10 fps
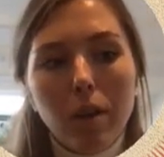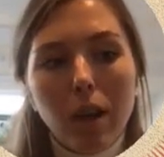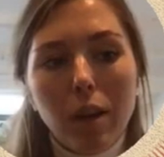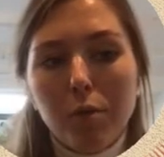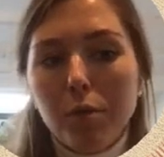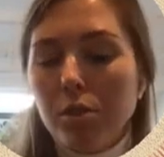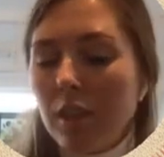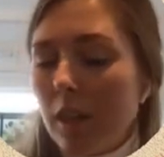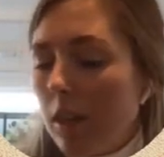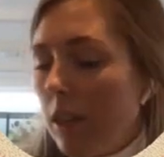if you
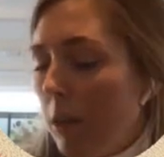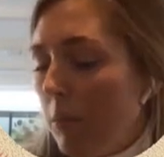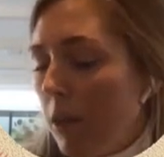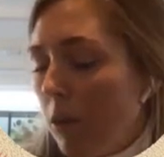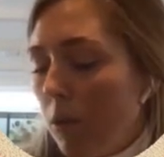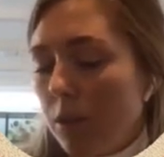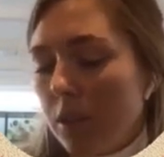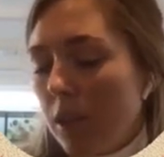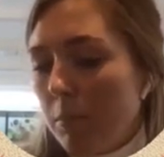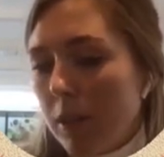send an email or
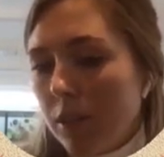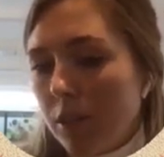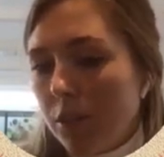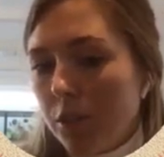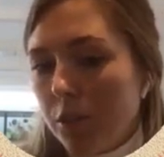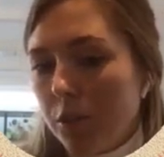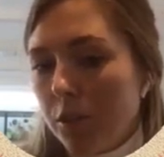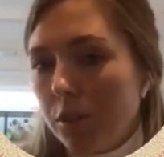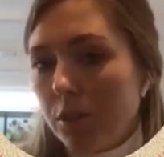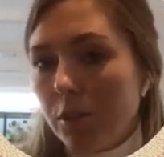send a message to a
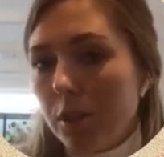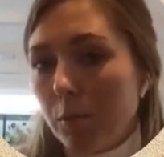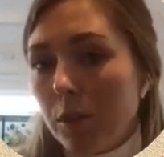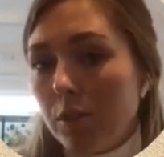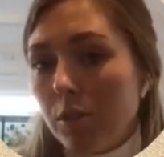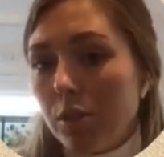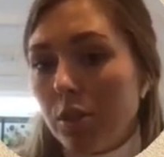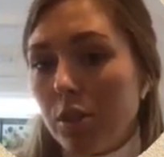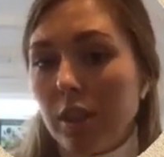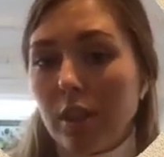security
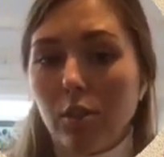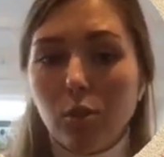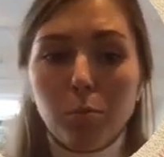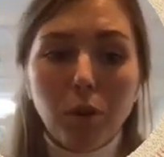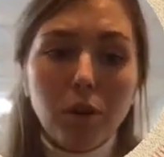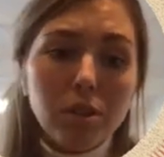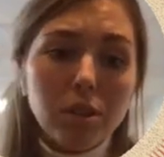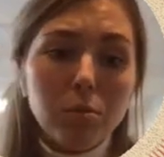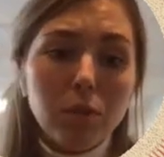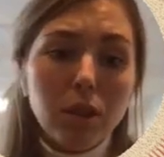researcher, then a new project
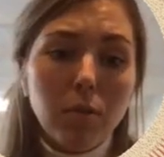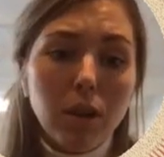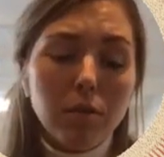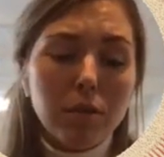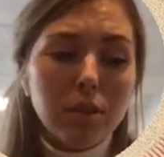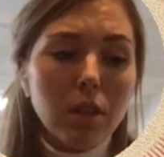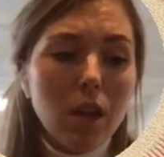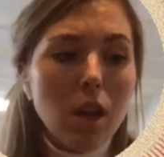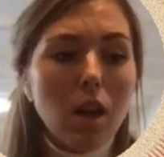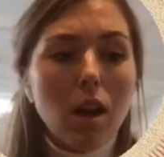is really relevant.
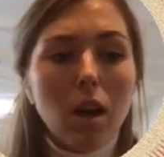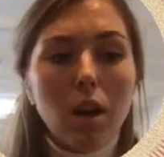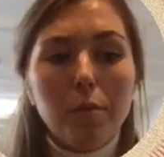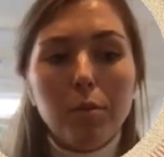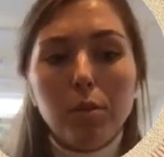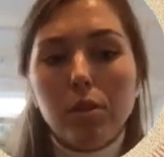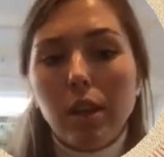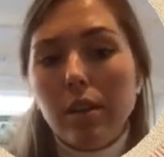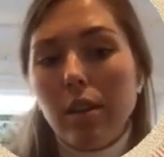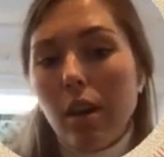If you
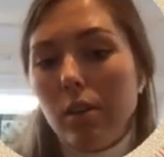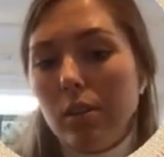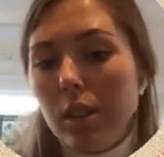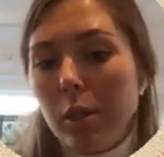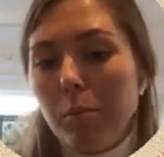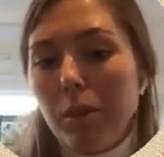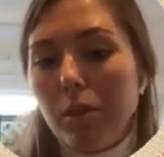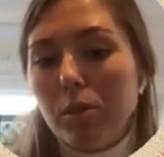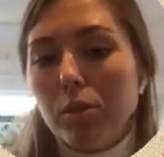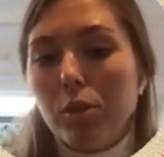send out
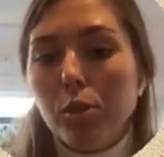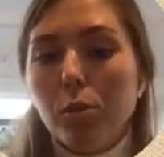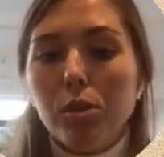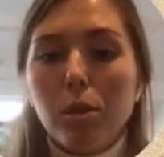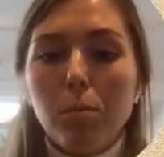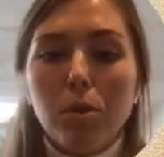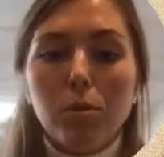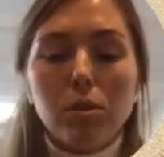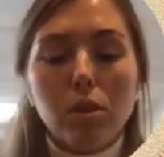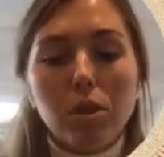emails to someone
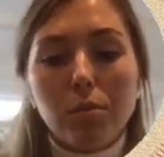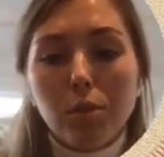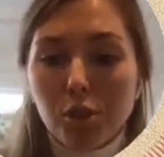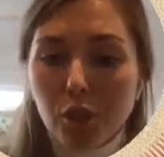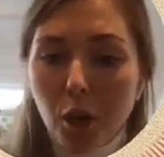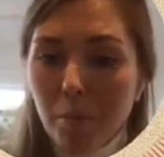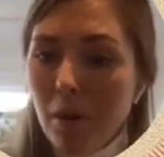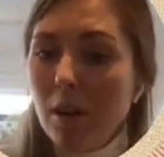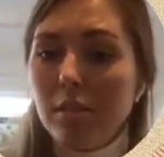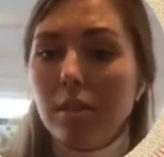who's looking for a job,
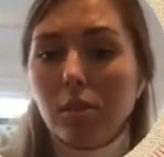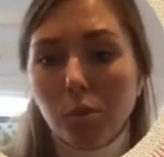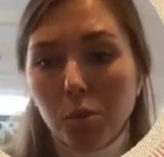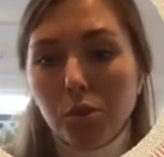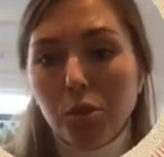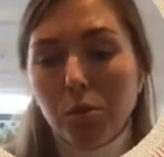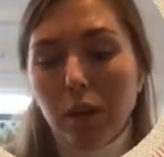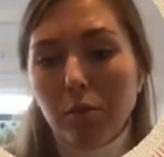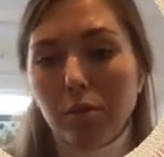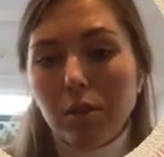that's also
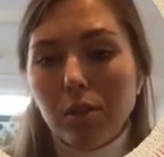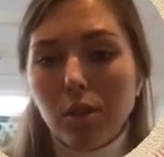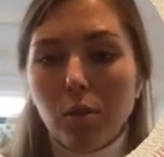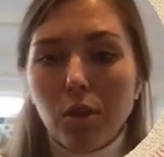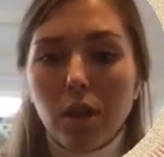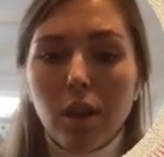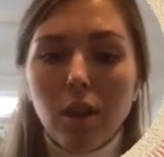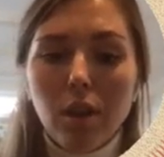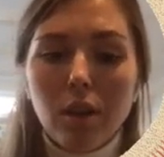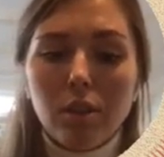relevant. So
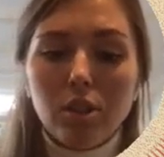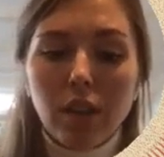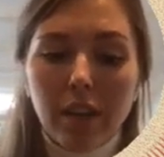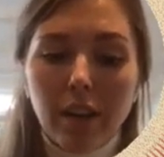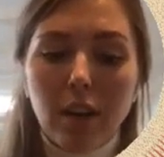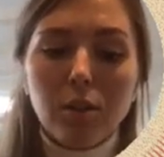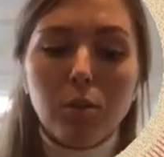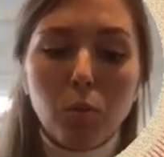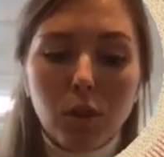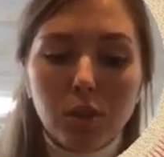they check out
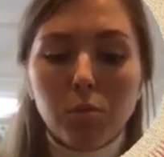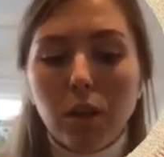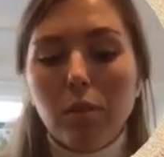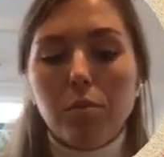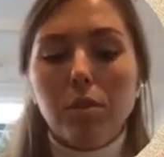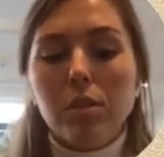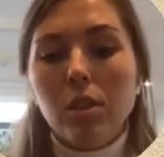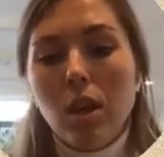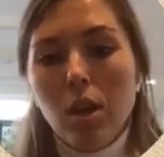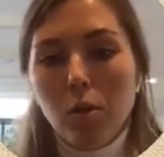what's relevant
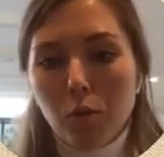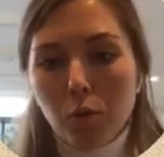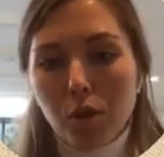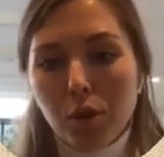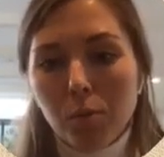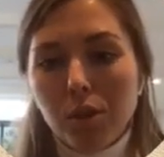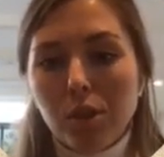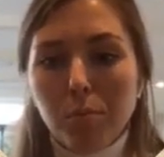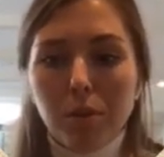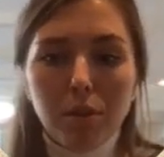for the
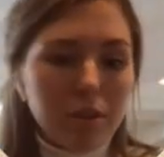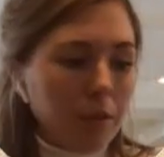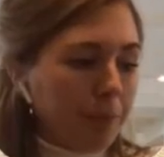recipient.